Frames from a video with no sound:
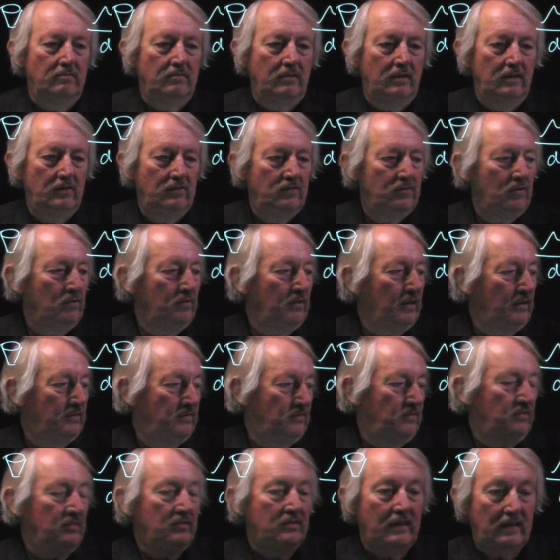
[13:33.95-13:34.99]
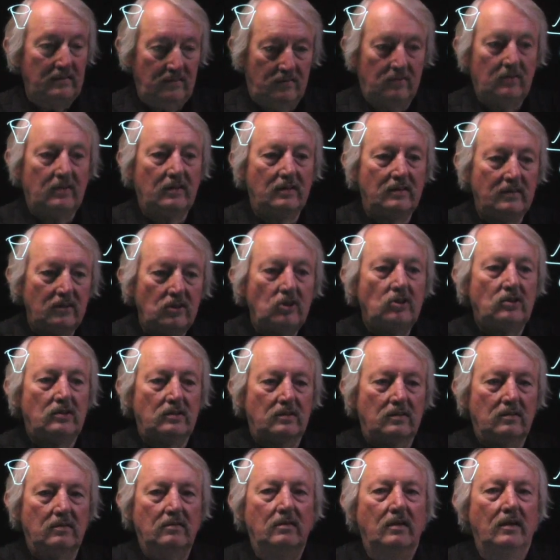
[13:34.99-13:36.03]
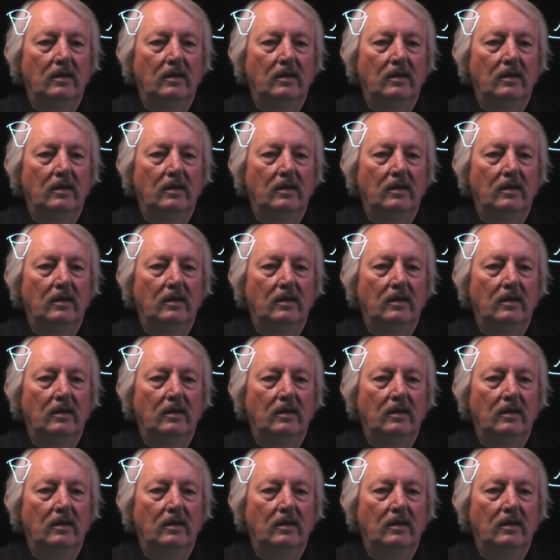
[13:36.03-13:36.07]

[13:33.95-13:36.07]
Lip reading: Right? So that's the condition,